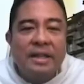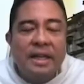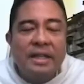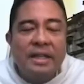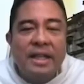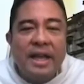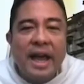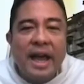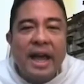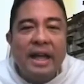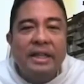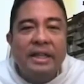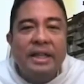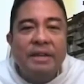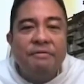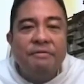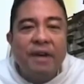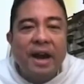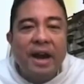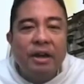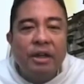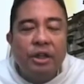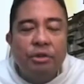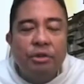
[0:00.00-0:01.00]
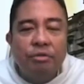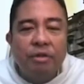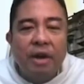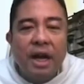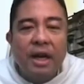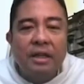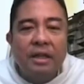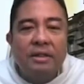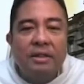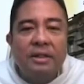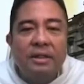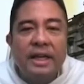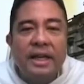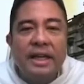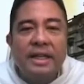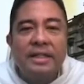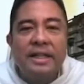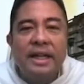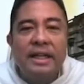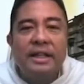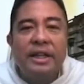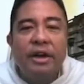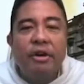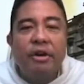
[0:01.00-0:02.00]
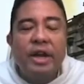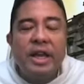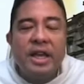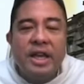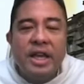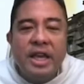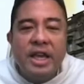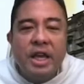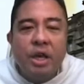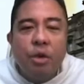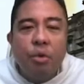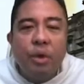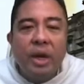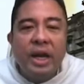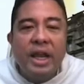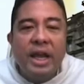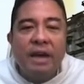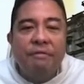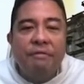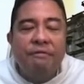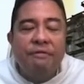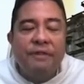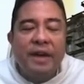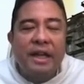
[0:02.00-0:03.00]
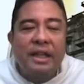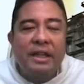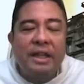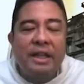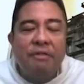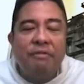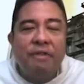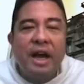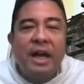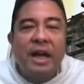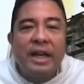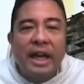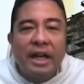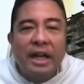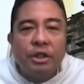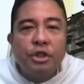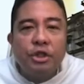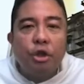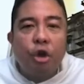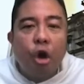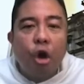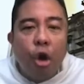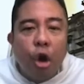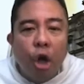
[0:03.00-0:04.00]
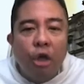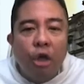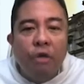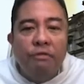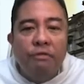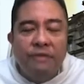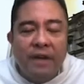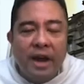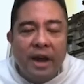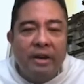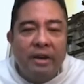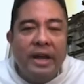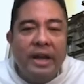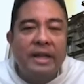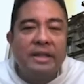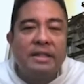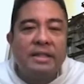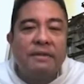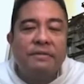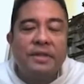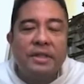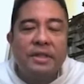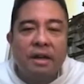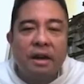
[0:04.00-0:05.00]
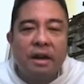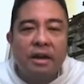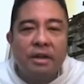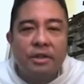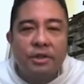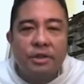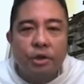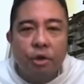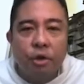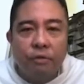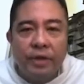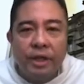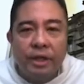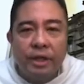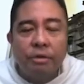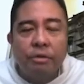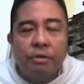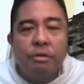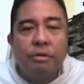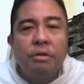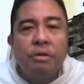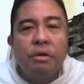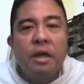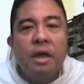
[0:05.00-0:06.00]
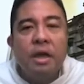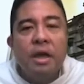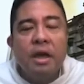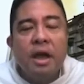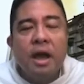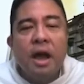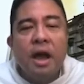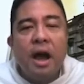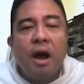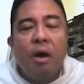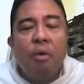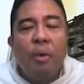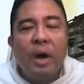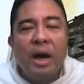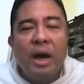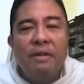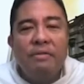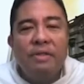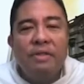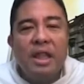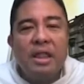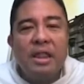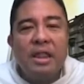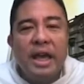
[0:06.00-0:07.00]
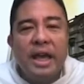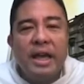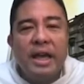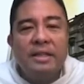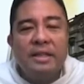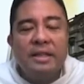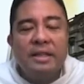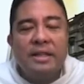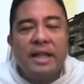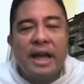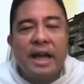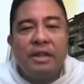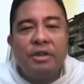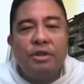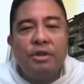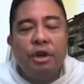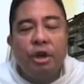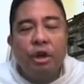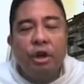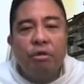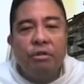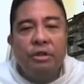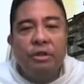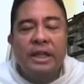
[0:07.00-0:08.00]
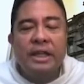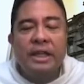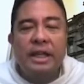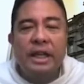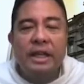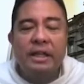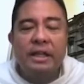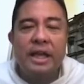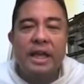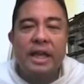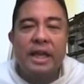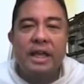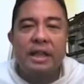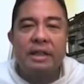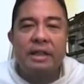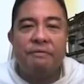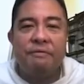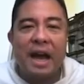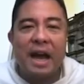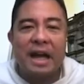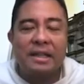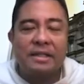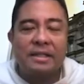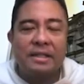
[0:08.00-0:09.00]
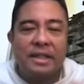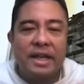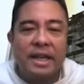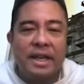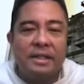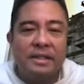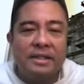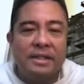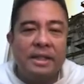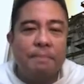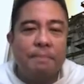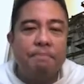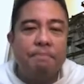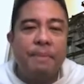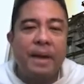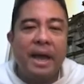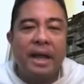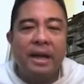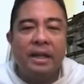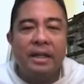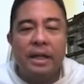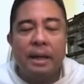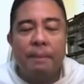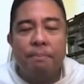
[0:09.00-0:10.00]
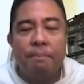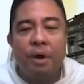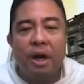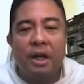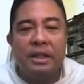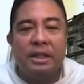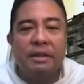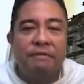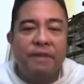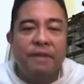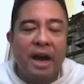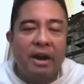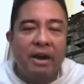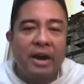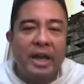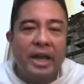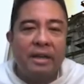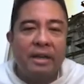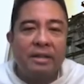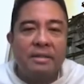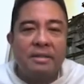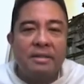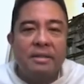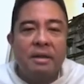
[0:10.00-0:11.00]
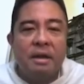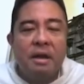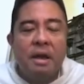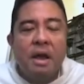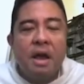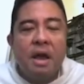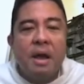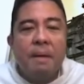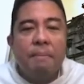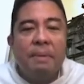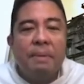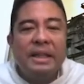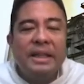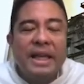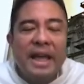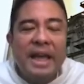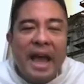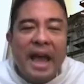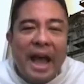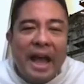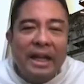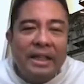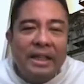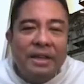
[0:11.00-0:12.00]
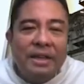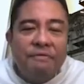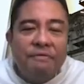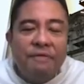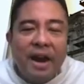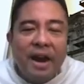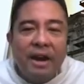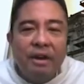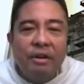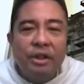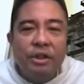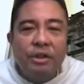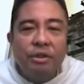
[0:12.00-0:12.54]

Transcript: the antiviral drugs is that they're equally effective against all variants of SARS-CoV-2. One of the things is that, you know, the vaccines depend upon the variants, but the antiviral